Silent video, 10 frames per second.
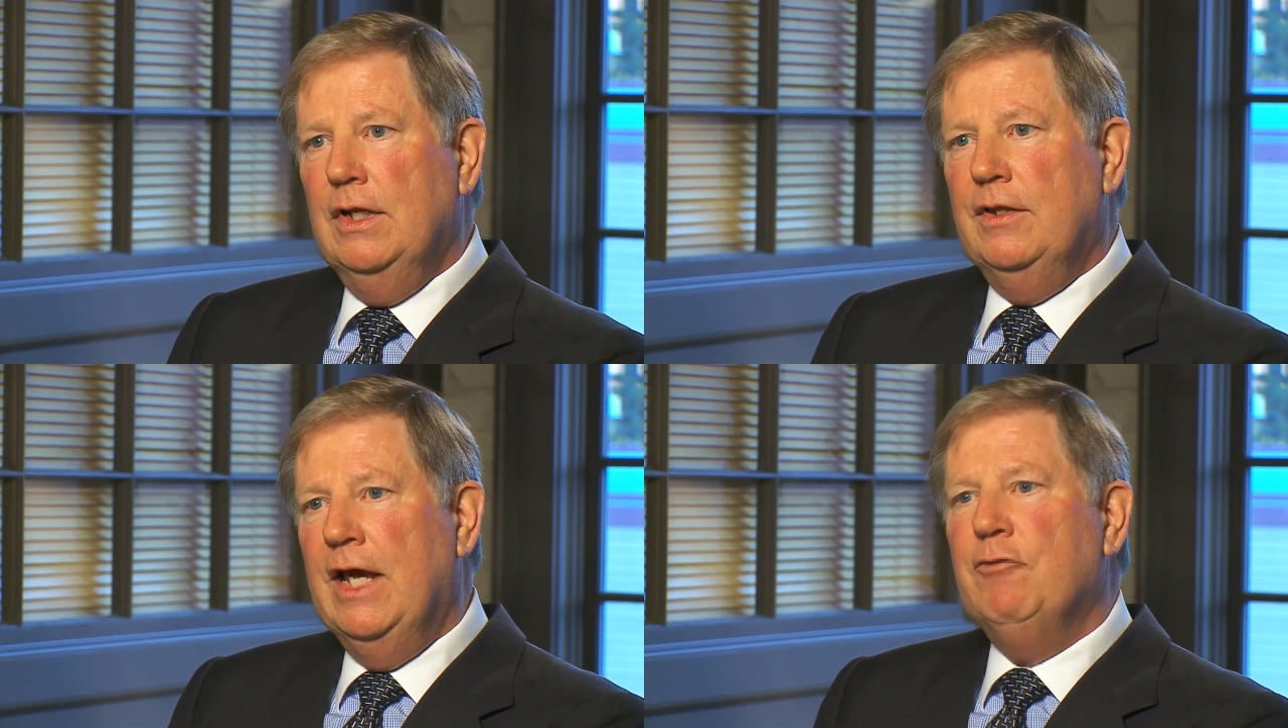
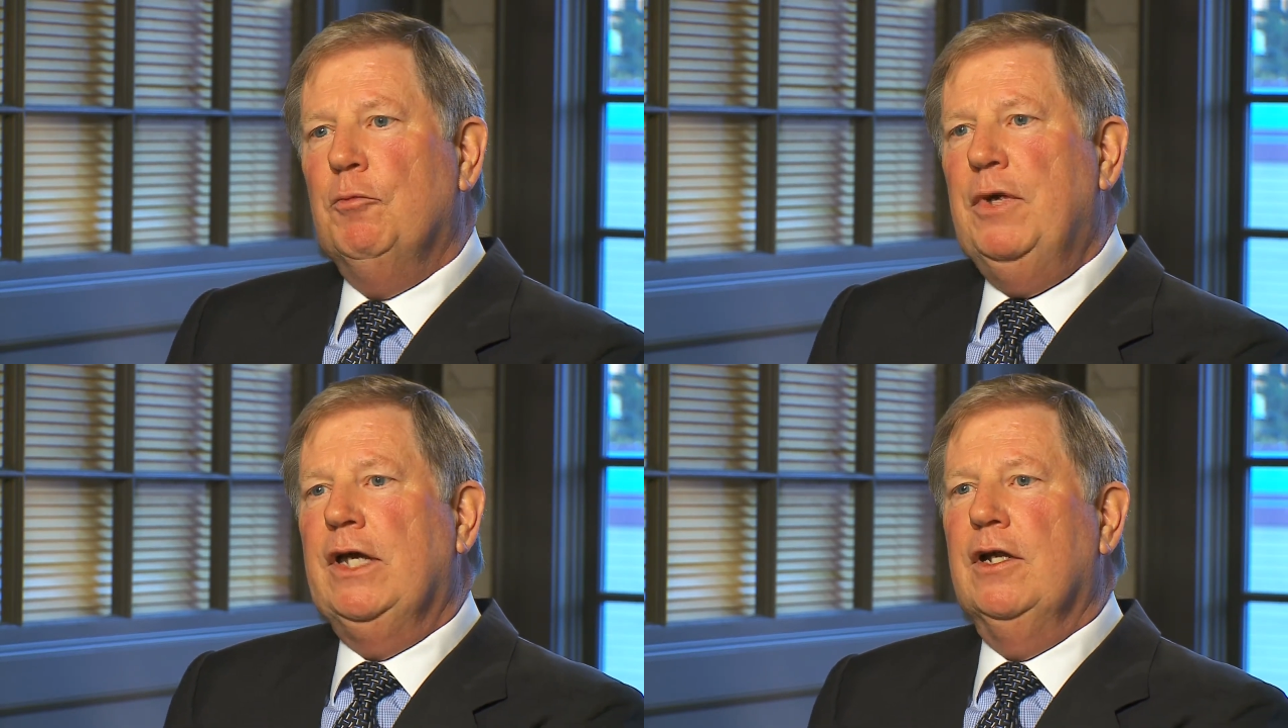they have a
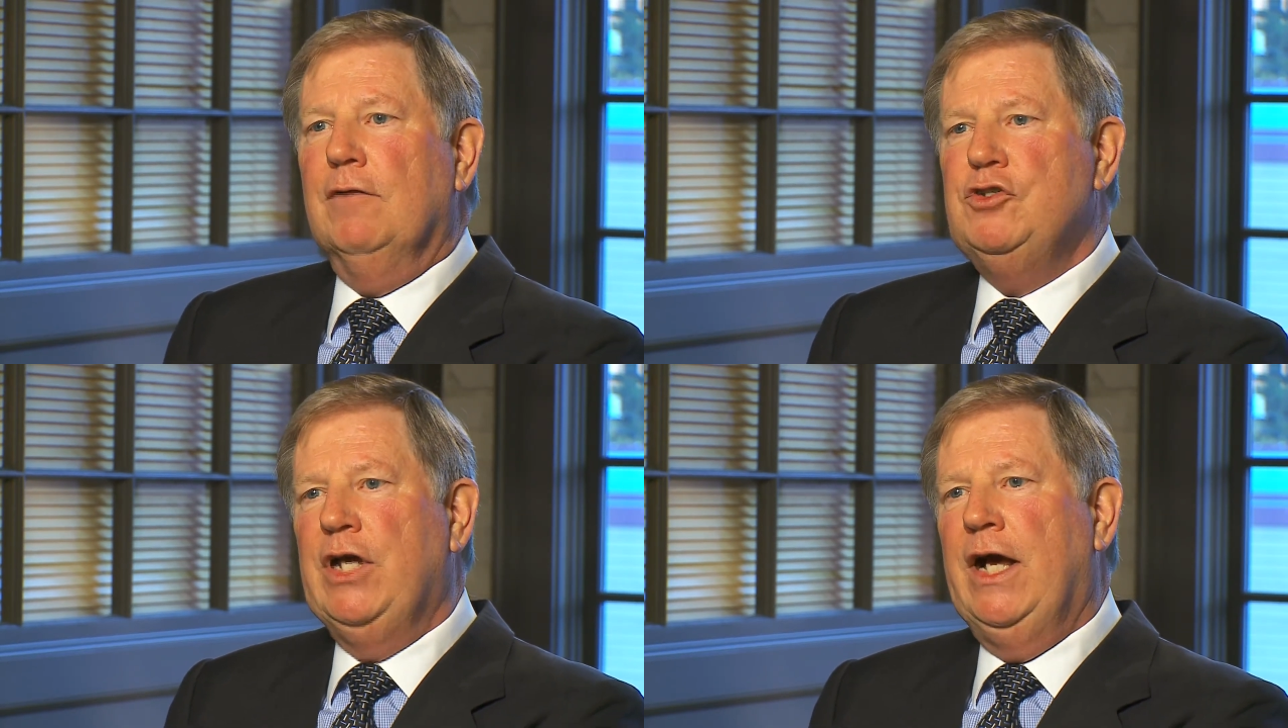big
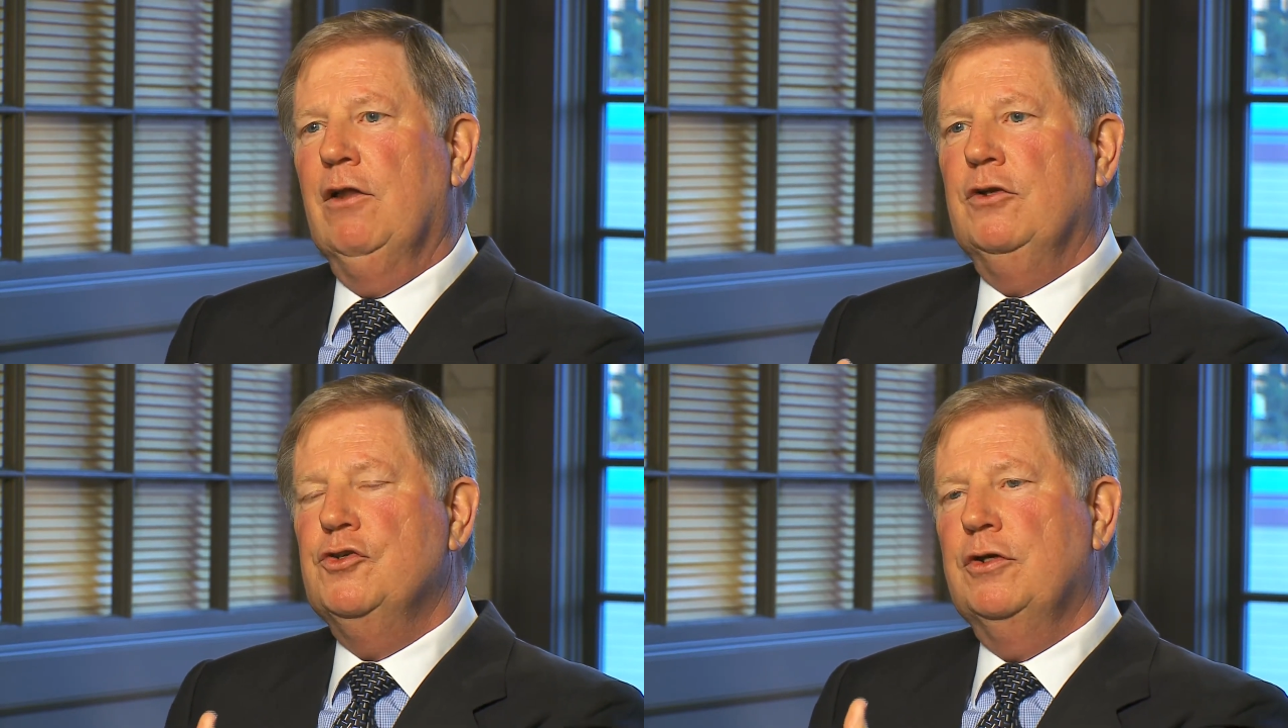enough
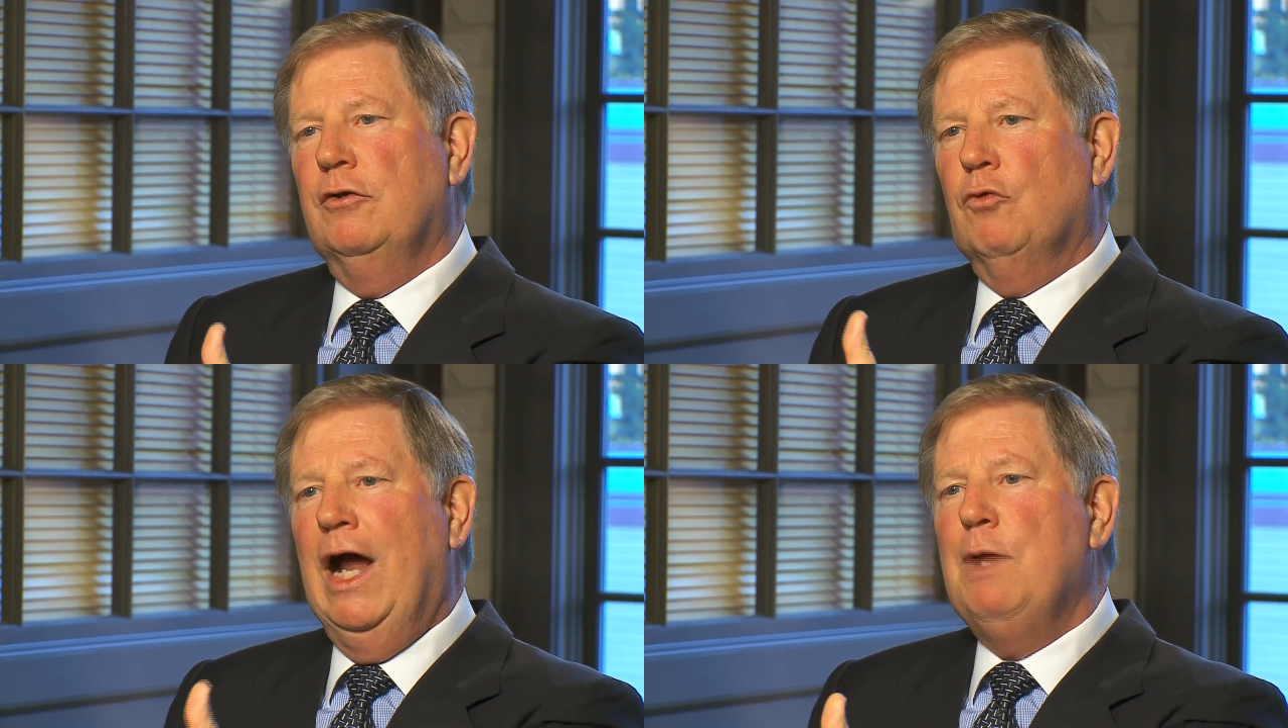challenge
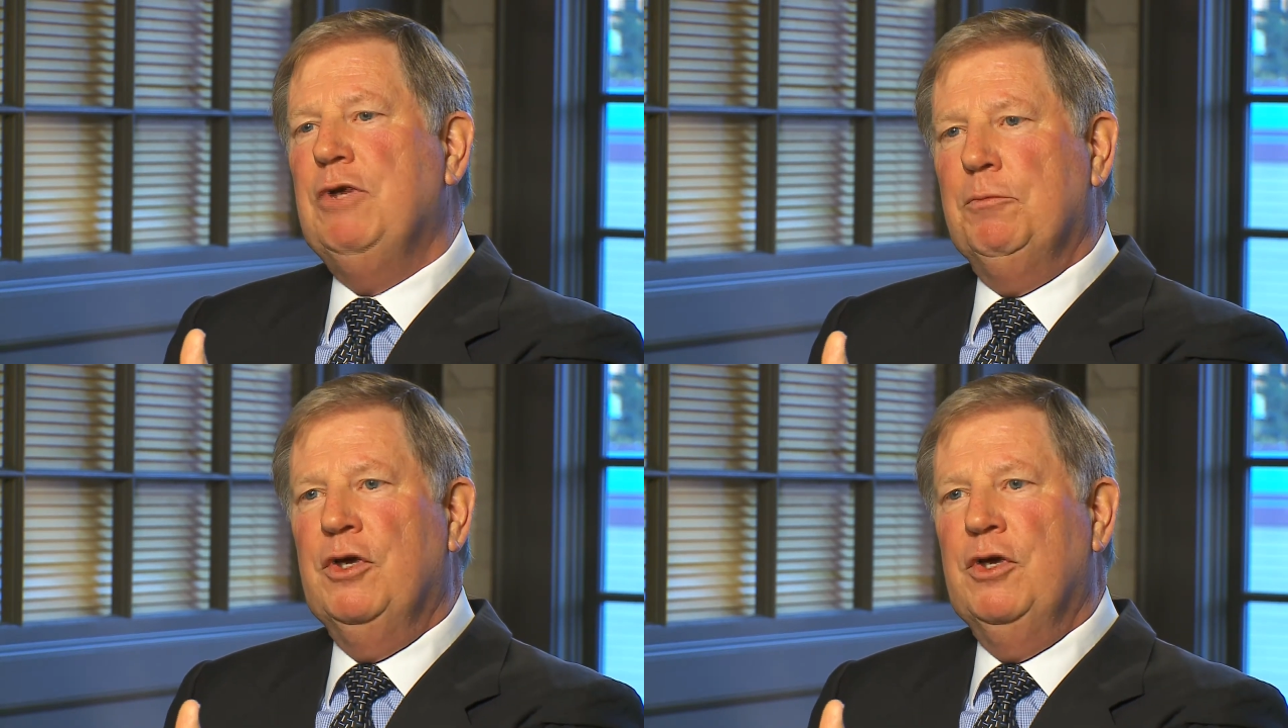grabbing